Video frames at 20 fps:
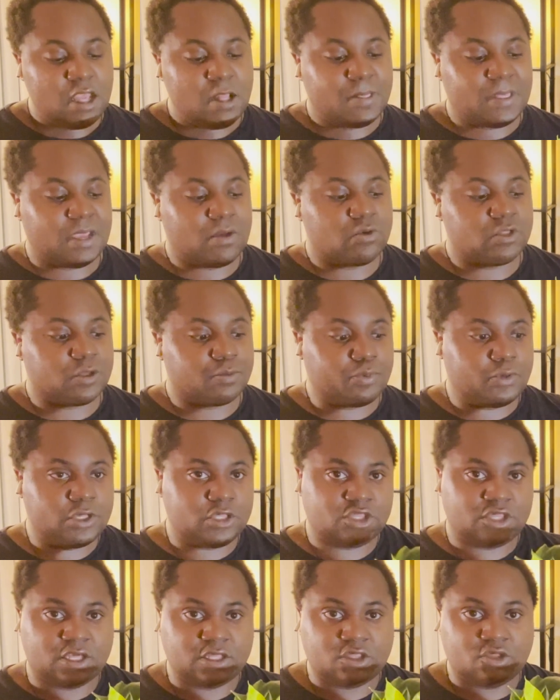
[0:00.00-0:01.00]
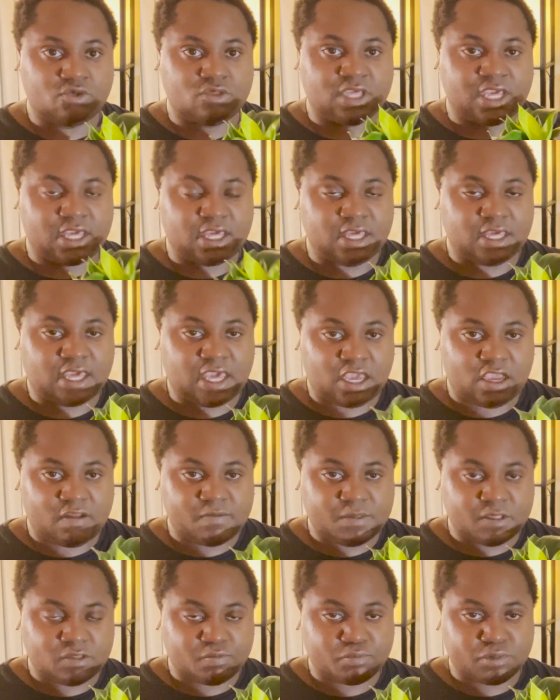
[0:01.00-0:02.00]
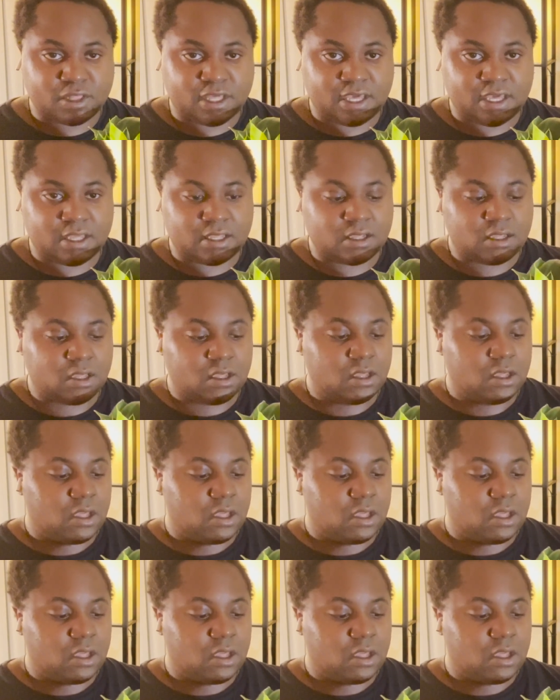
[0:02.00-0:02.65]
They will appreciate you taking care of this plant.